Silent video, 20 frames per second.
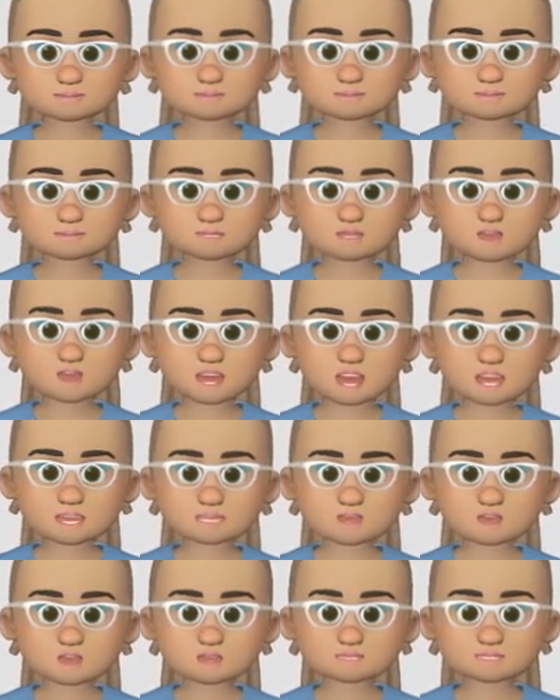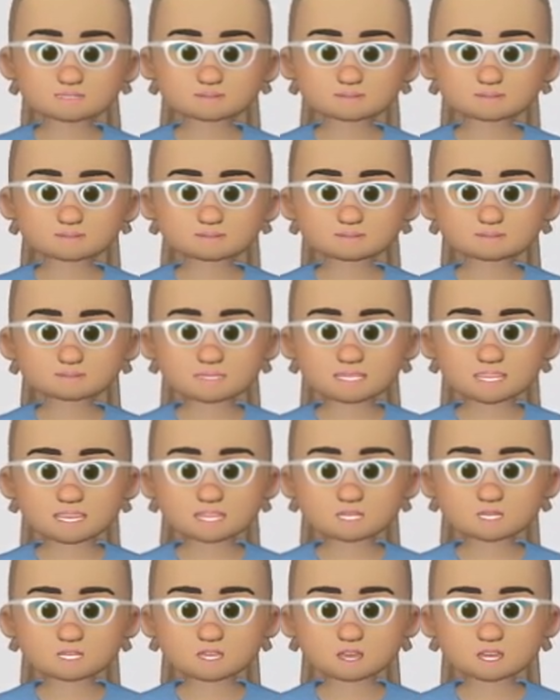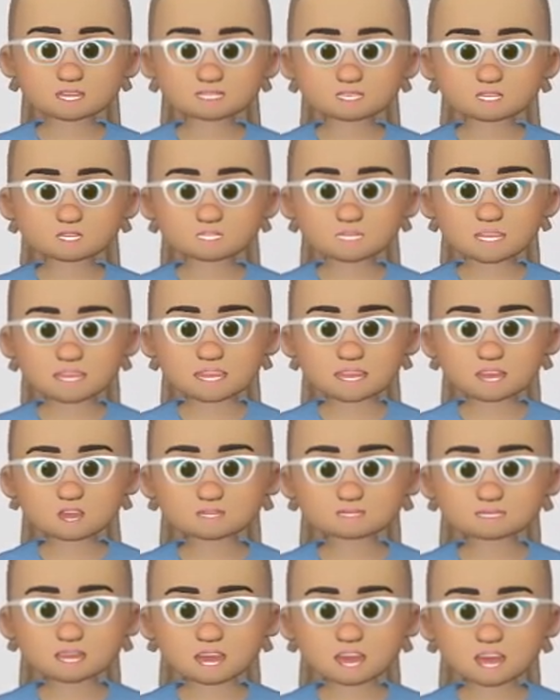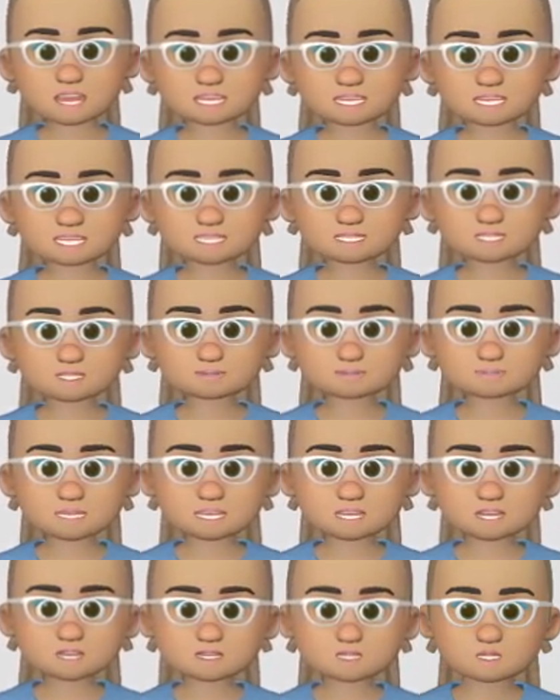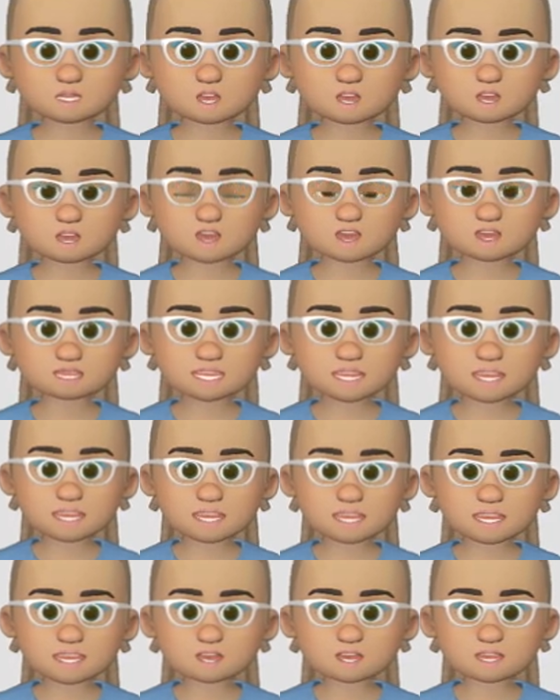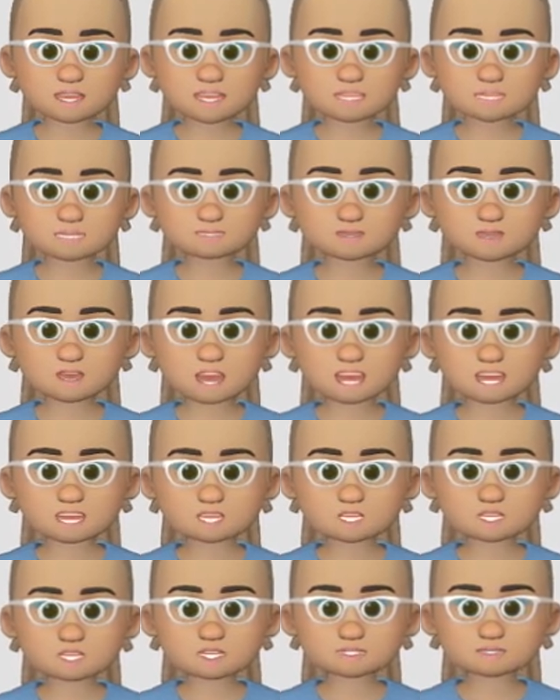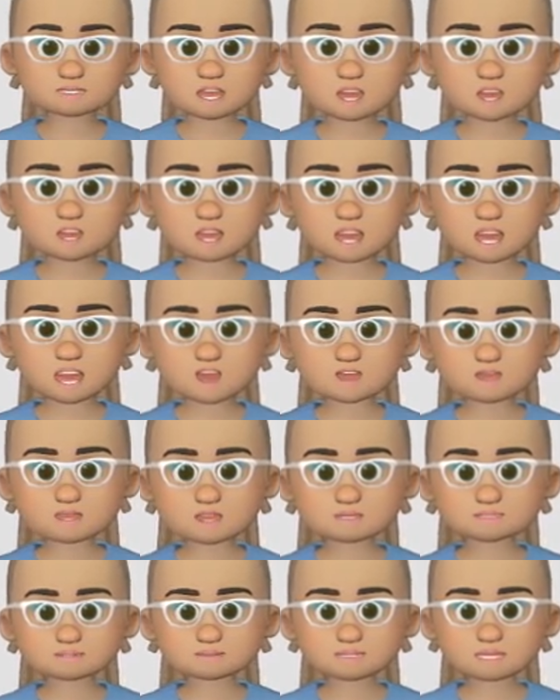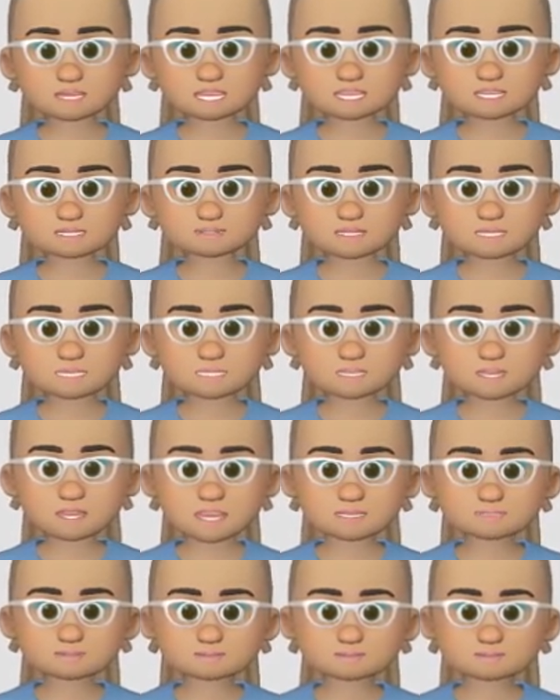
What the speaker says: Moreover, you can actually define what is going to be the name of your sugar alcohol by simply